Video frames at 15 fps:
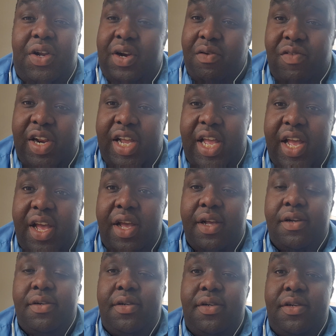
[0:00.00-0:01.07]
I don't really care.
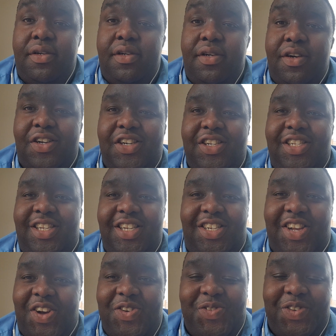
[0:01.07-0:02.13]
Honestly,
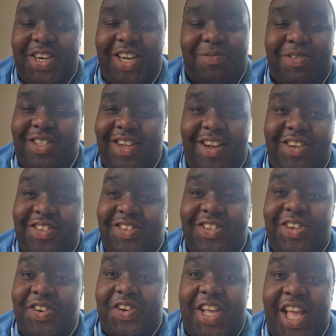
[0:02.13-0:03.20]
I'm starting to
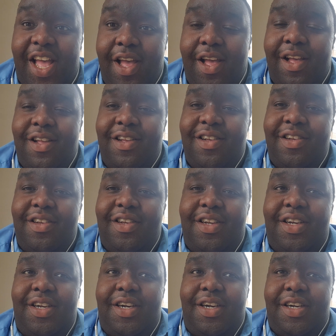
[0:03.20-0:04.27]
not care.
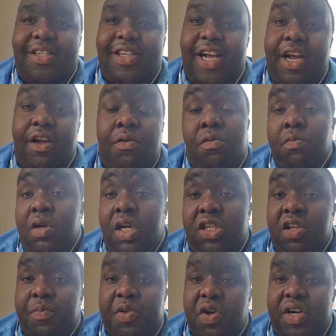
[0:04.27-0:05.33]
Because
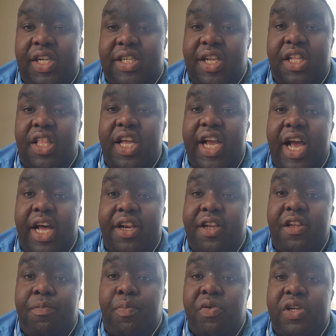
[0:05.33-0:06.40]
to be honest, I think at
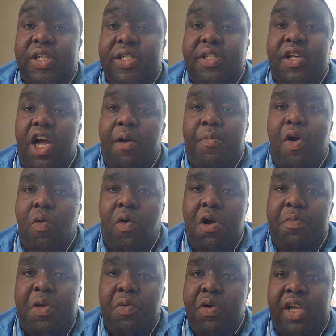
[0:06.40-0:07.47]
this point in time,
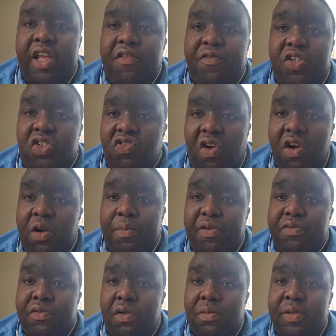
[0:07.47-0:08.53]
Iwobi would give a stronger
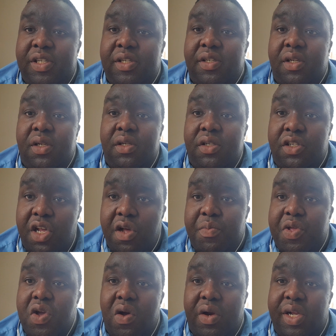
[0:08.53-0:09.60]
performance, to
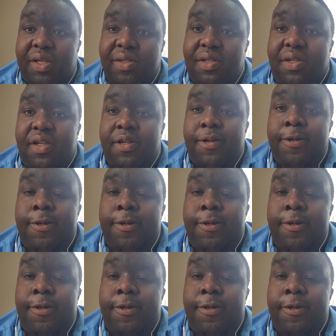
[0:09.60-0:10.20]
be honest.